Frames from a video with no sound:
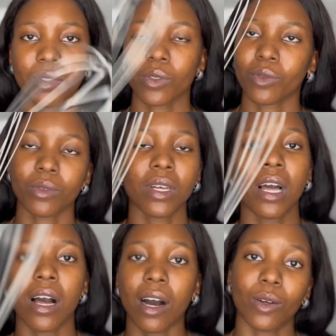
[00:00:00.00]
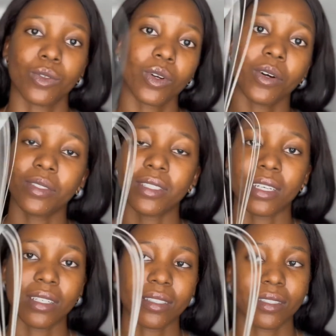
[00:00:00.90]
So I would call this
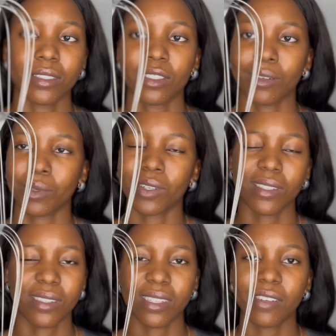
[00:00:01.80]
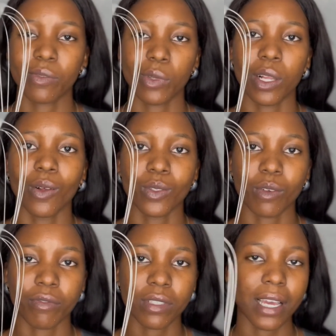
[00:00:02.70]
an essential because it saves me a lot
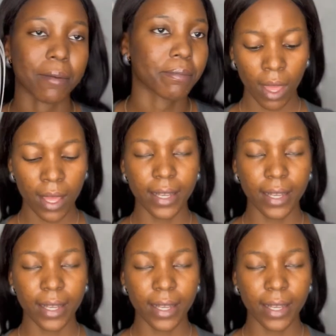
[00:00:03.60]
of time.